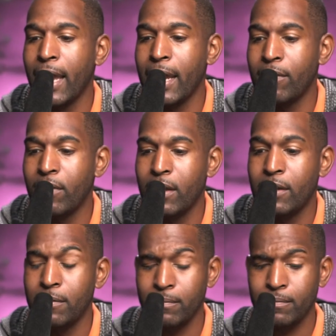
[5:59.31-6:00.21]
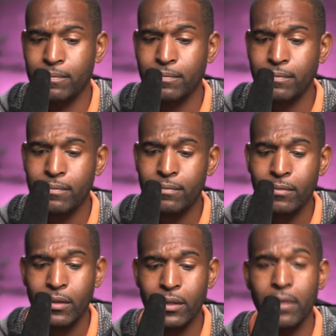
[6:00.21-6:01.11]
And then
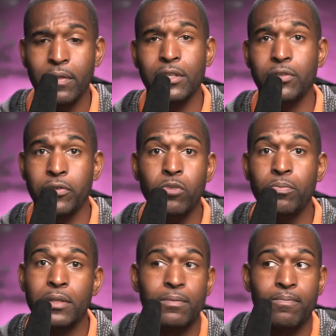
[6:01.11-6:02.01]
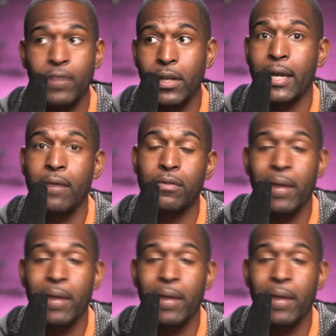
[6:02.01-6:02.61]
this group is filling out